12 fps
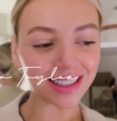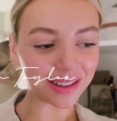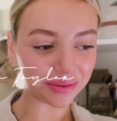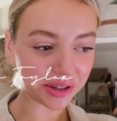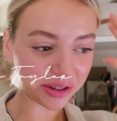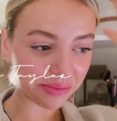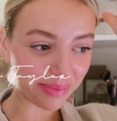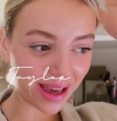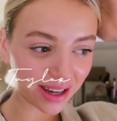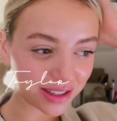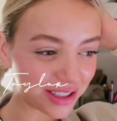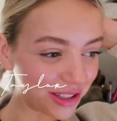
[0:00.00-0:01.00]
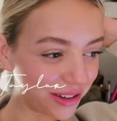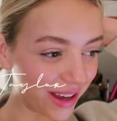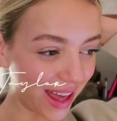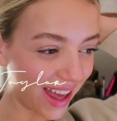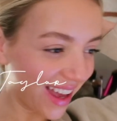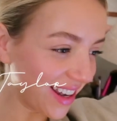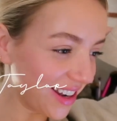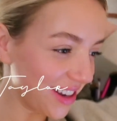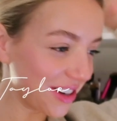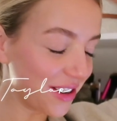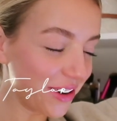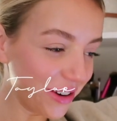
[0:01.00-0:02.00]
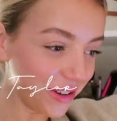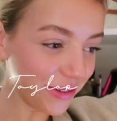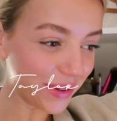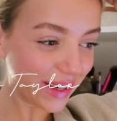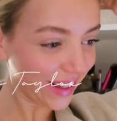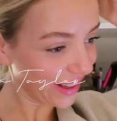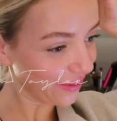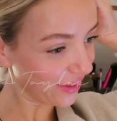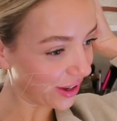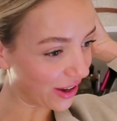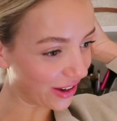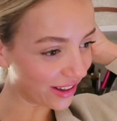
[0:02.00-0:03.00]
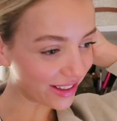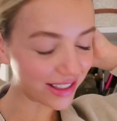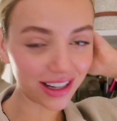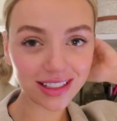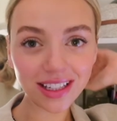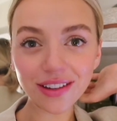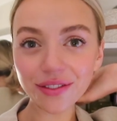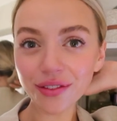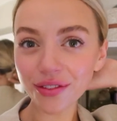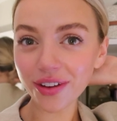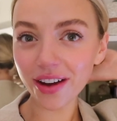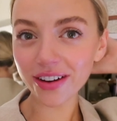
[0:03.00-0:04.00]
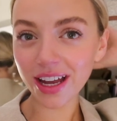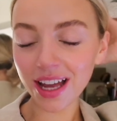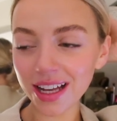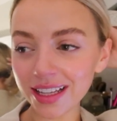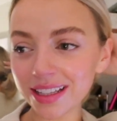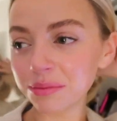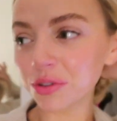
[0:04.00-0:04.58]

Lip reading: and welcome back to a new weekly vlog starting very early in the